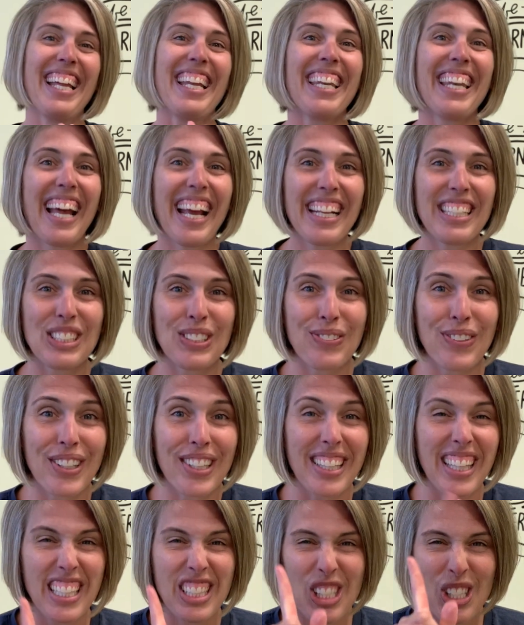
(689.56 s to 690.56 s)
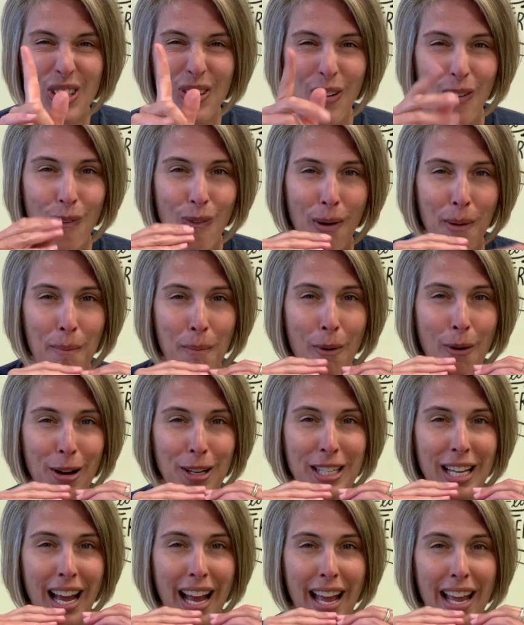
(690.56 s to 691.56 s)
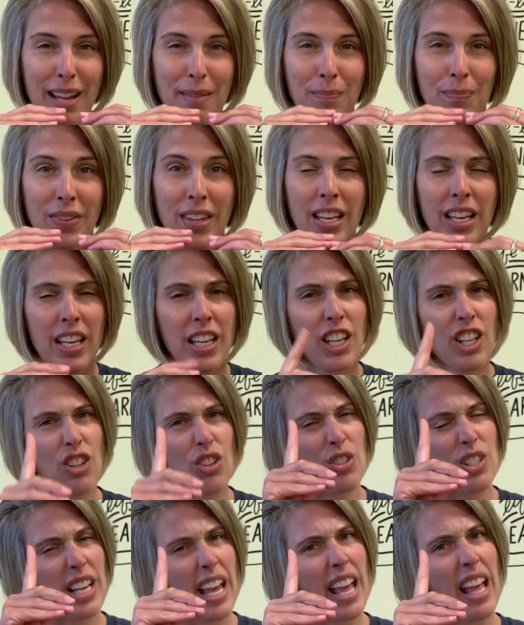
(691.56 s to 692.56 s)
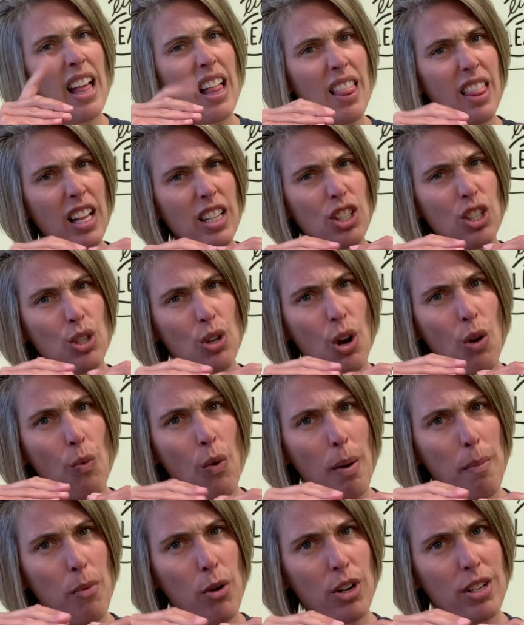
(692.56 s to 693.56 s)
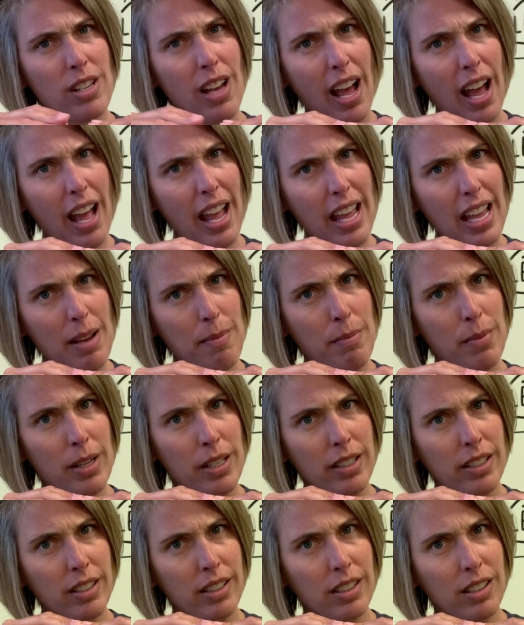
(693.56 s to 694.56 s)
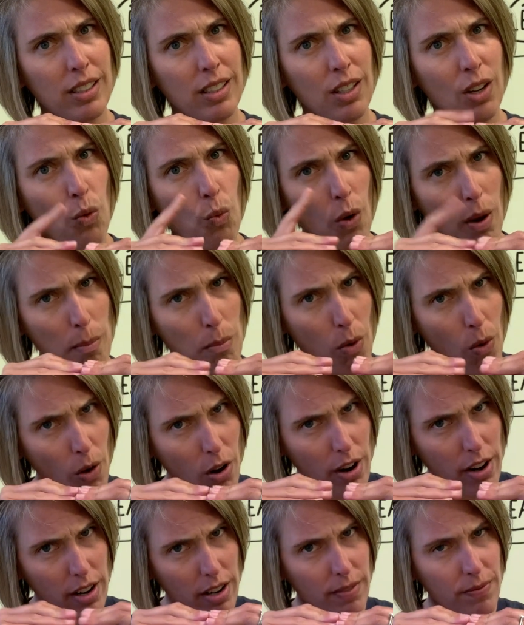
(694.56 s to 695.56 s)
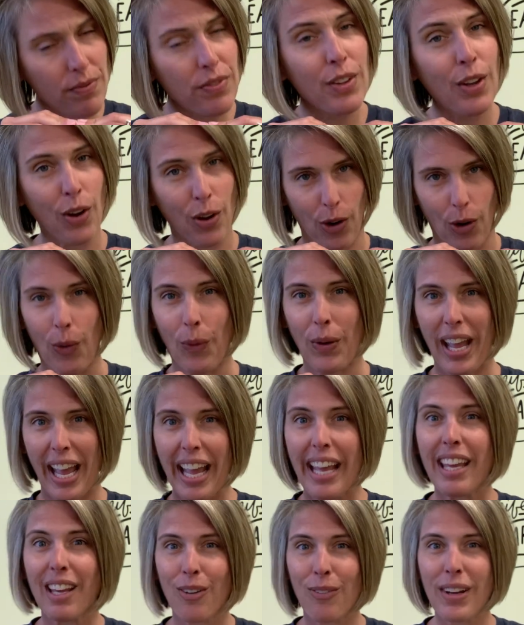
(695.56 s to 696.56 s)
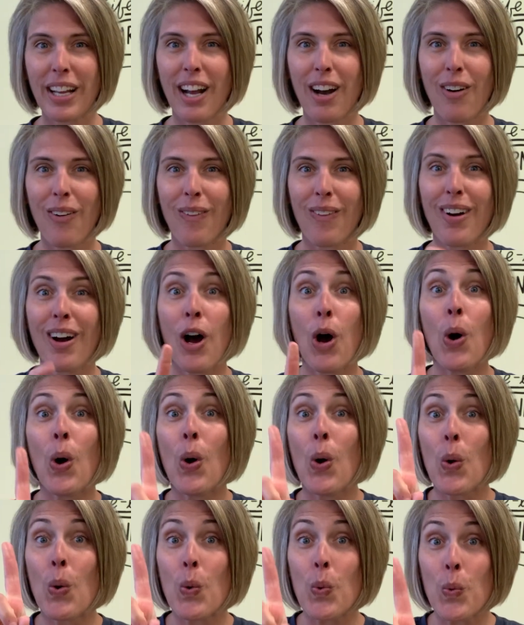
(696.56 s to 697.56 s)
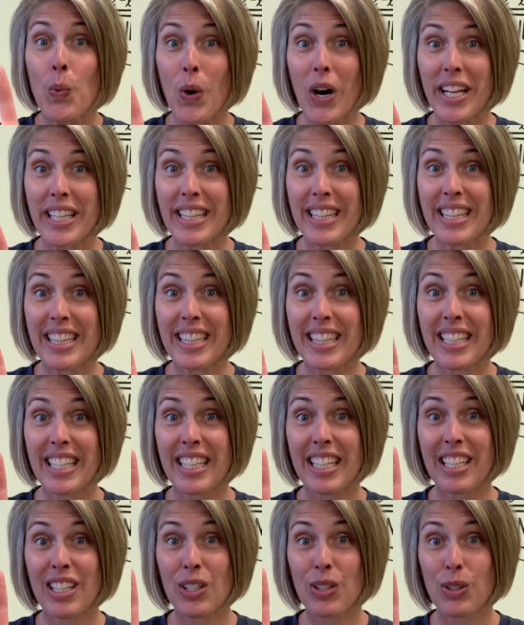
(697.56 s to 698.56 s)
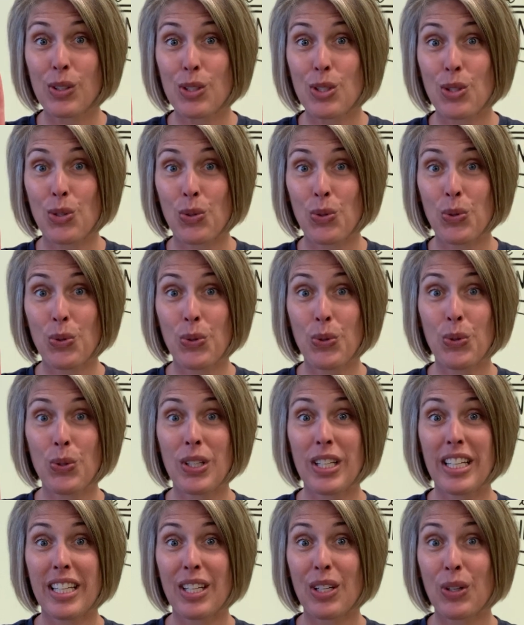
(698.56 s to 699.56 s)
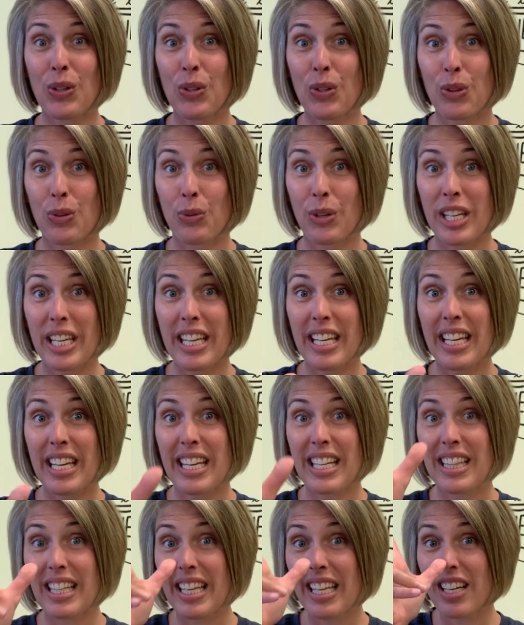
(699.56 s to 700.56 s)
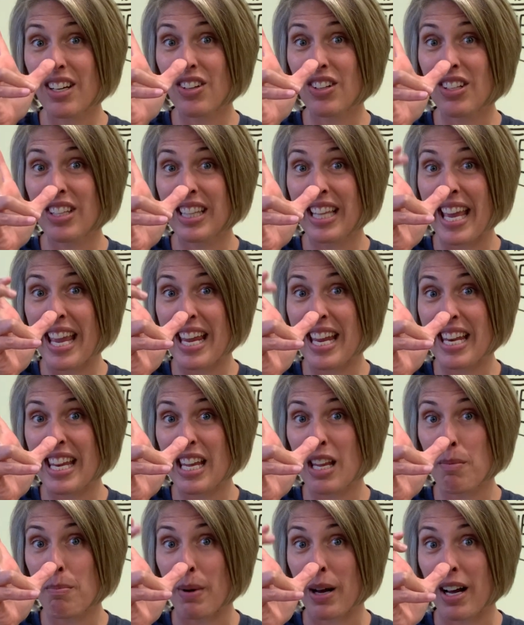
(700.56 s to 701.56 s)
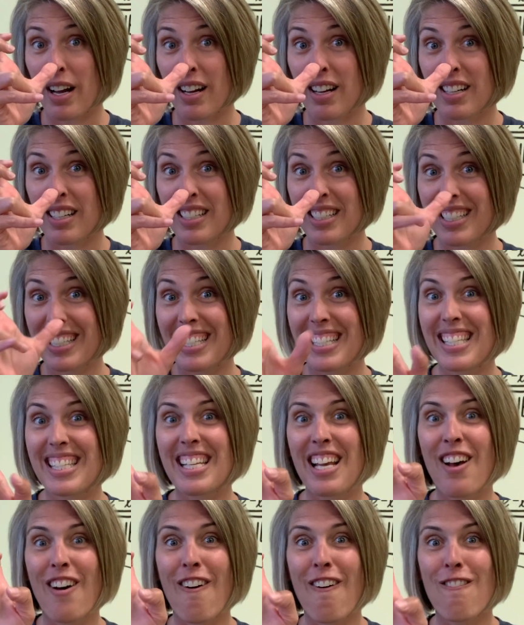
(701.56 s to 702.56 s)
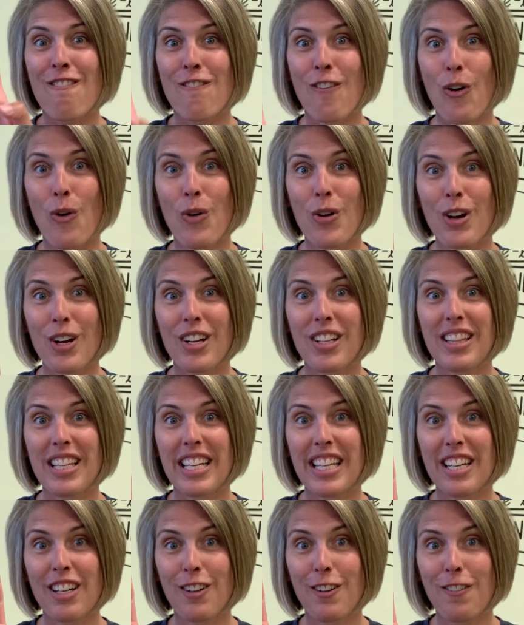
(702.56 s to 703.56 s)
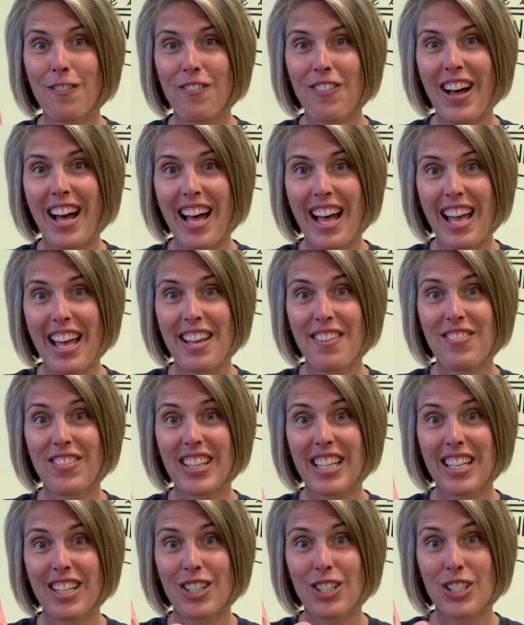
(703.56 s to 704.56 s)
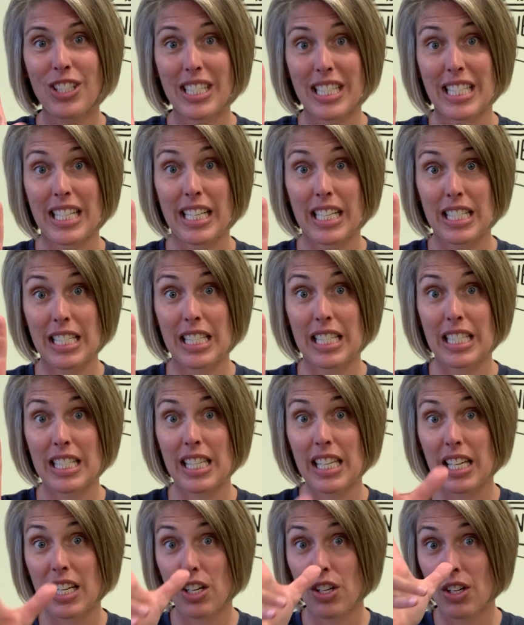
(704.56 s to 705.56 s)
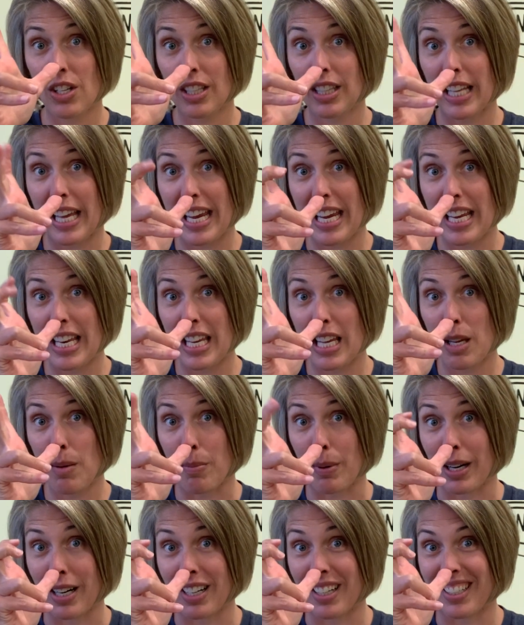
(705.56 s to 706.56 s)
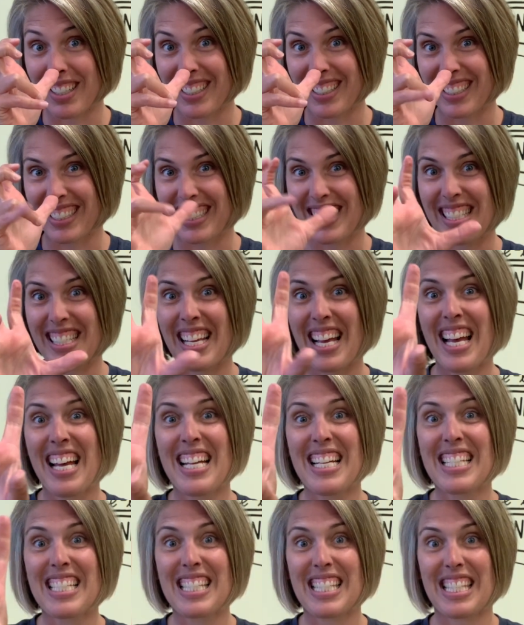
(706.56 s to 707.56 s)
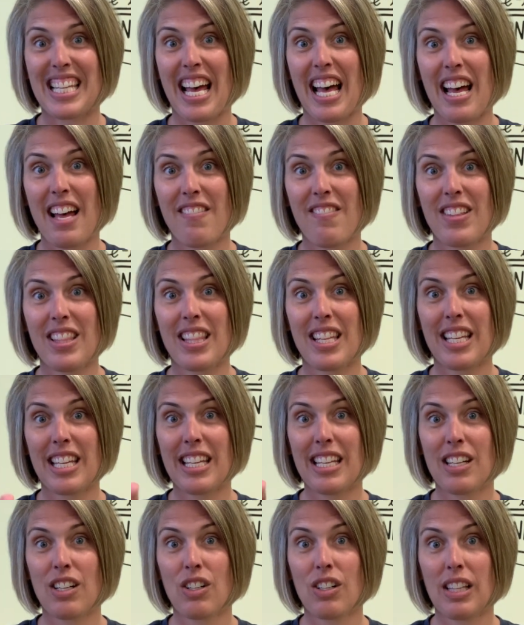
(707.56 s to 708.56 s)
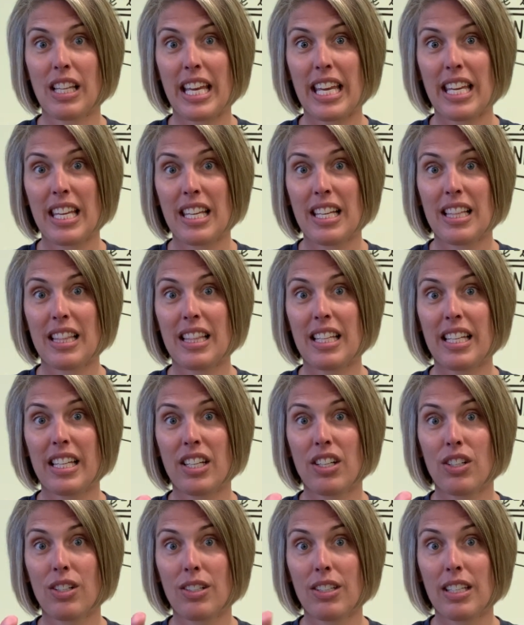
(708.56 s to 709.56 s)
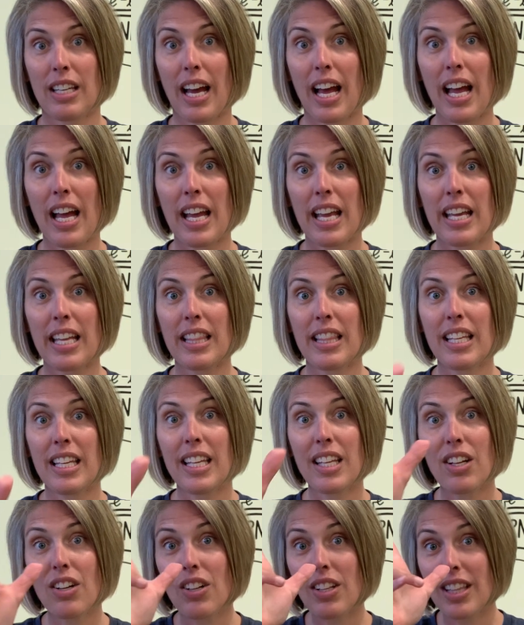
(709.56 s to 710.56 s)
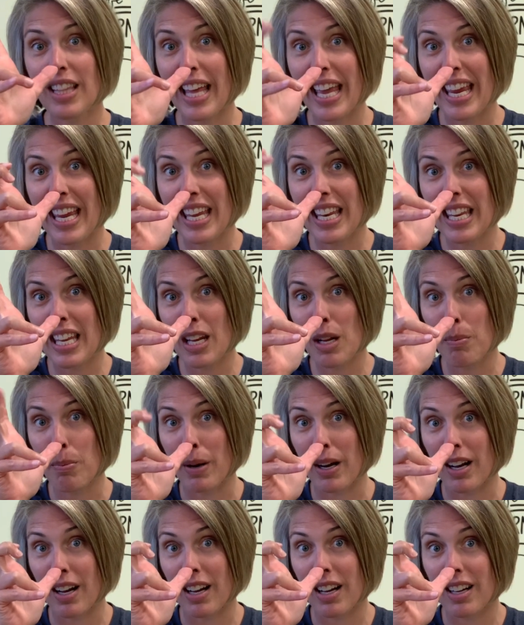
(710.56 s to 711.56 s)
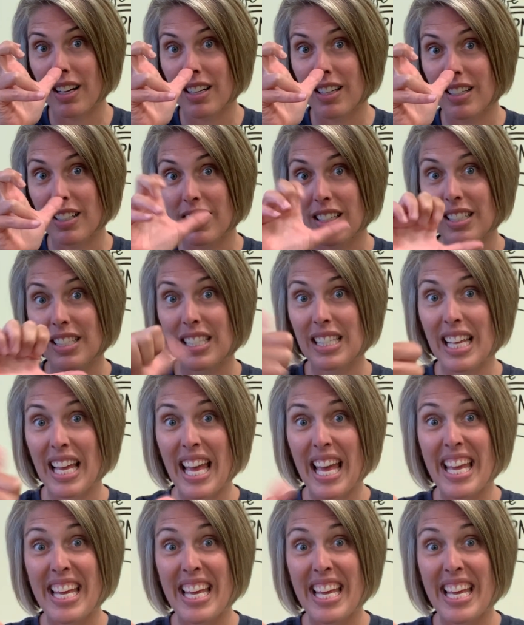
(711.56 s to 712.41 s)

Nice work. Let's do it one more time. Can you say, let's do it one more time? One more? Okay, here we go. 1 little, 2 little, 3 little ladybugs. 4 little, 5 little, 6 little ladybugs. 7 little, 8 little, 9 little ladybugs.